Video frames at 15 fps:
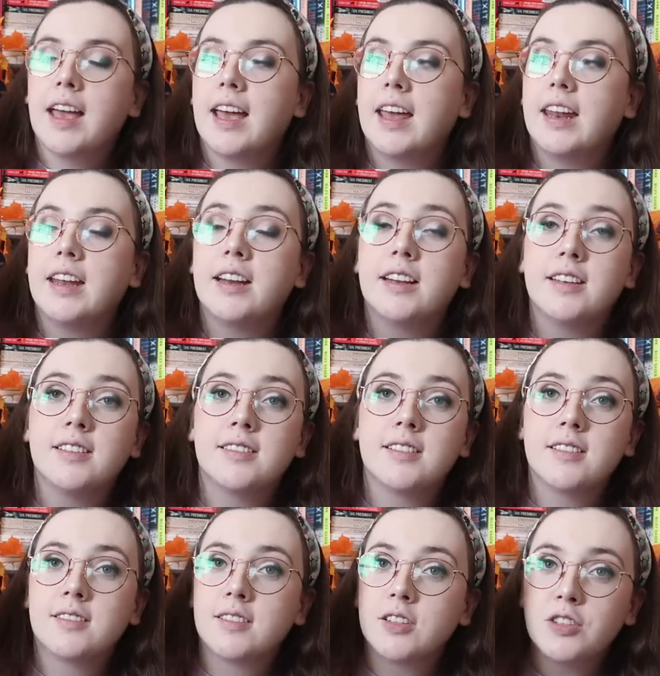And it is
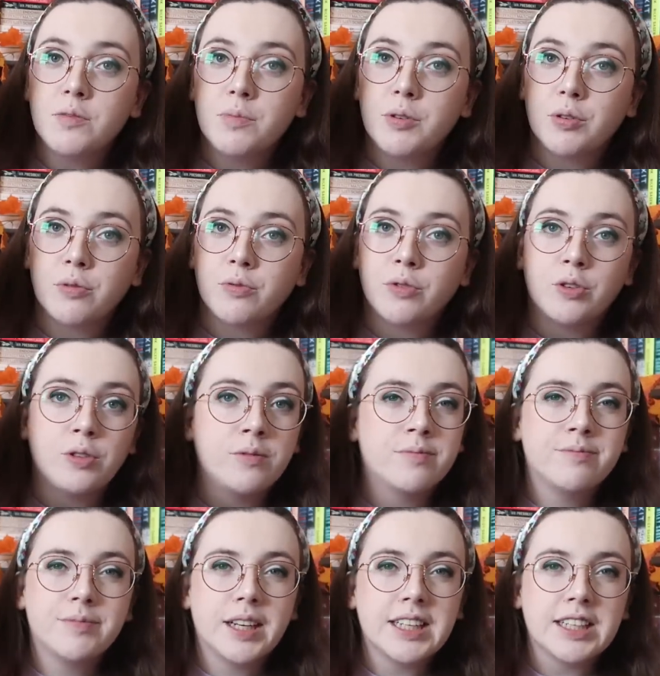such a beautiful
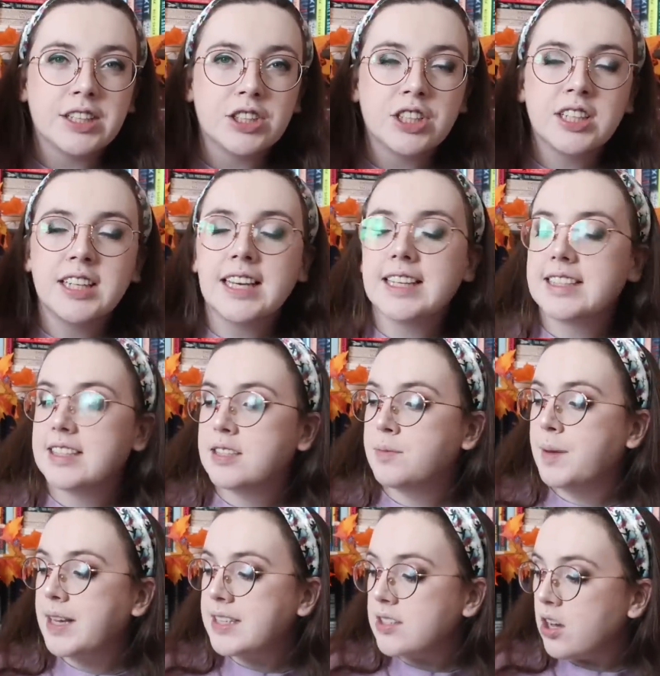edition. It's a
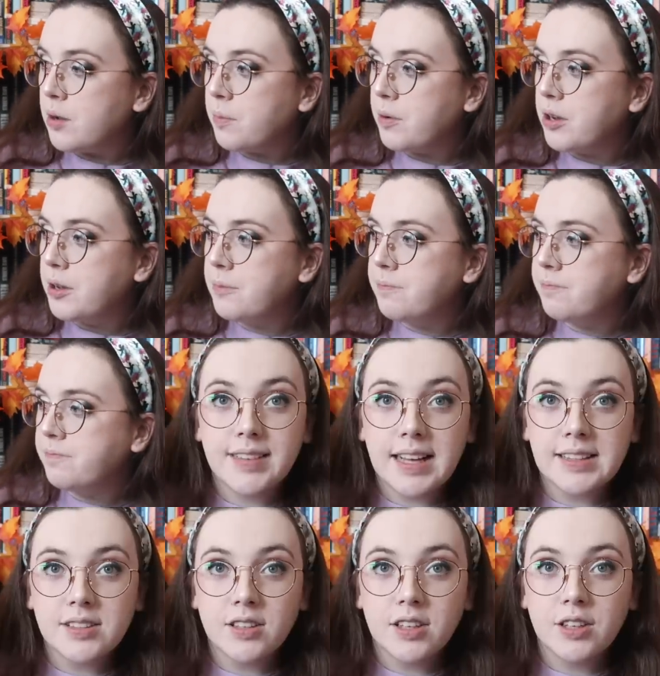space opera.
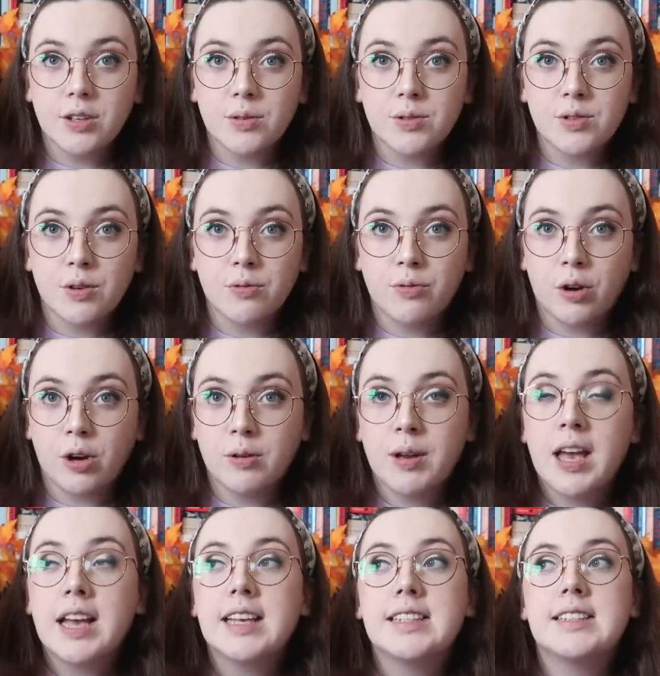That's all I know so far.
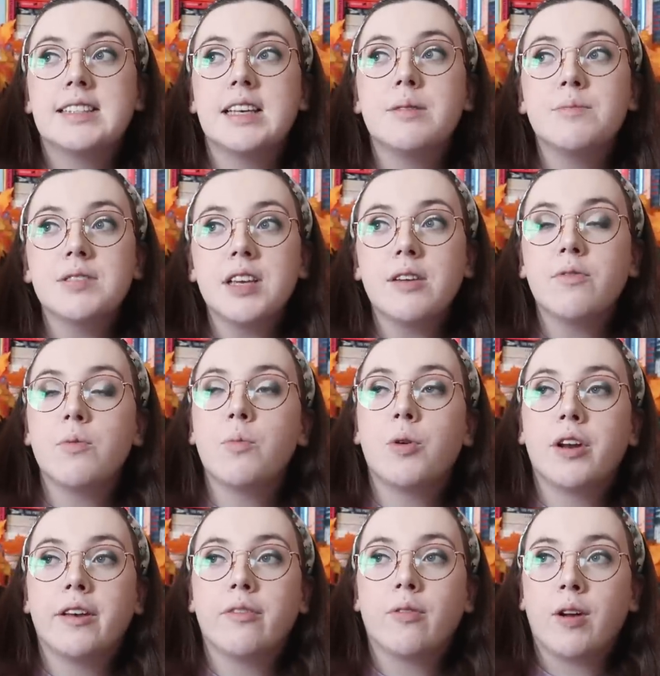Seems like from
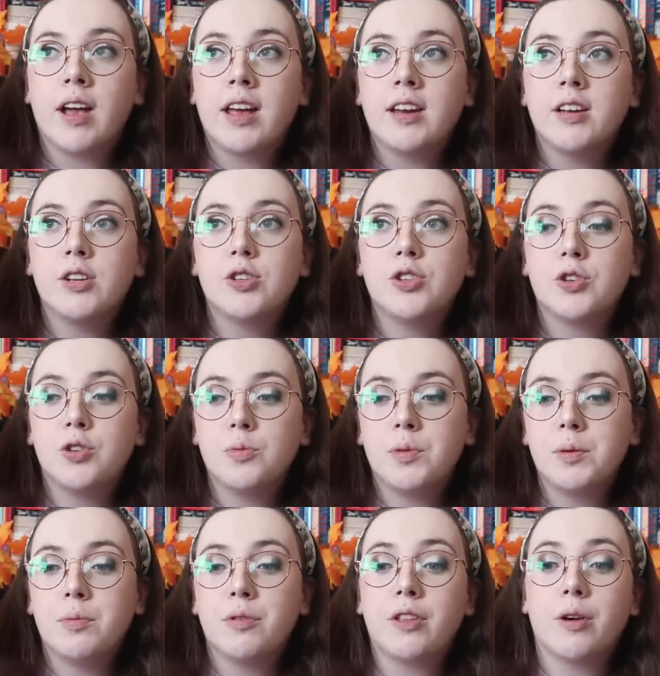what I've read, two
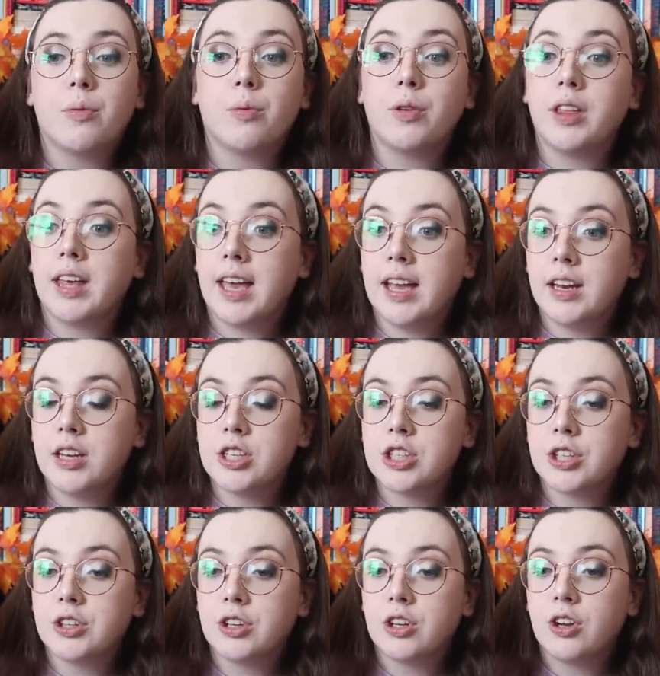people that really hate each
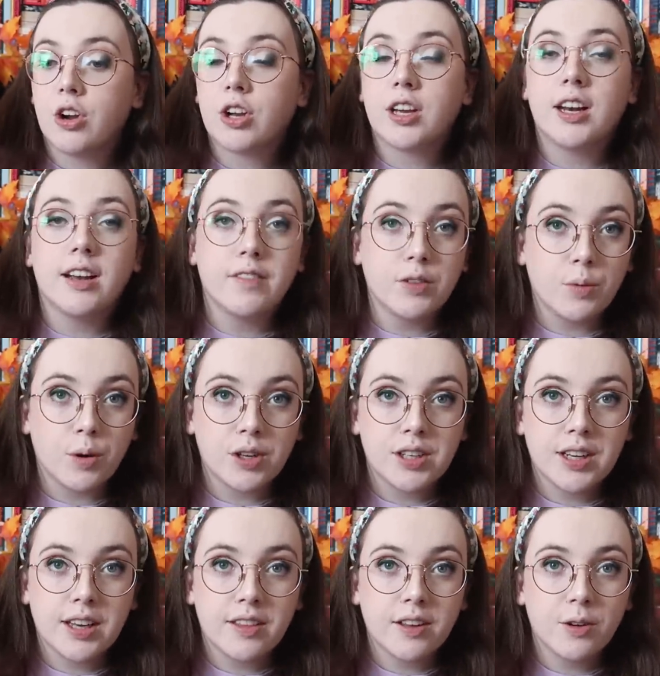other are going to have to work
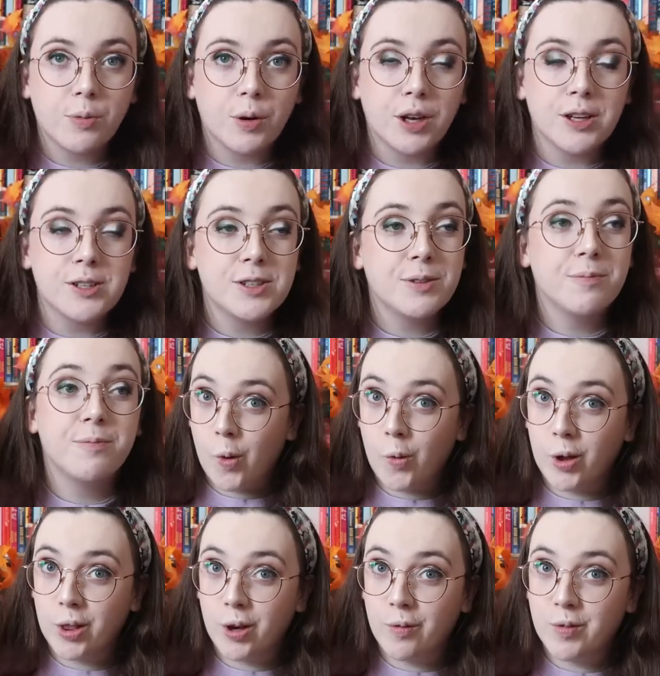together, which
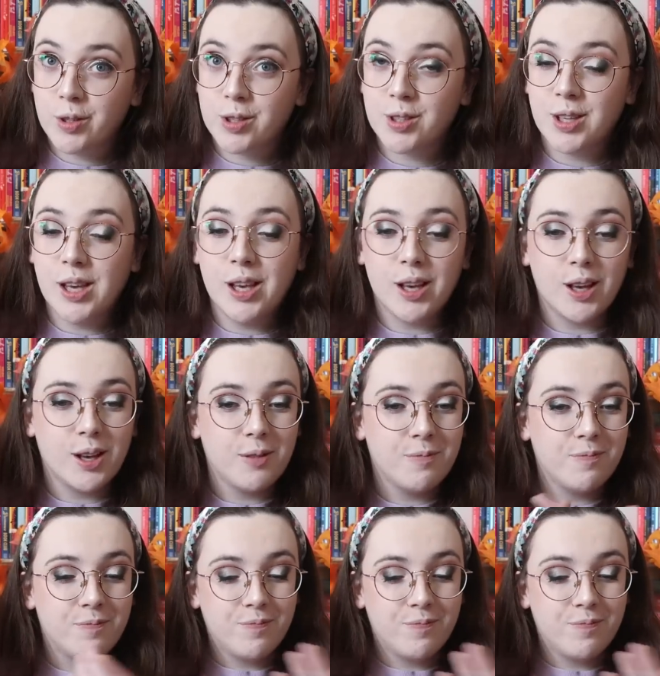we'd love to see it.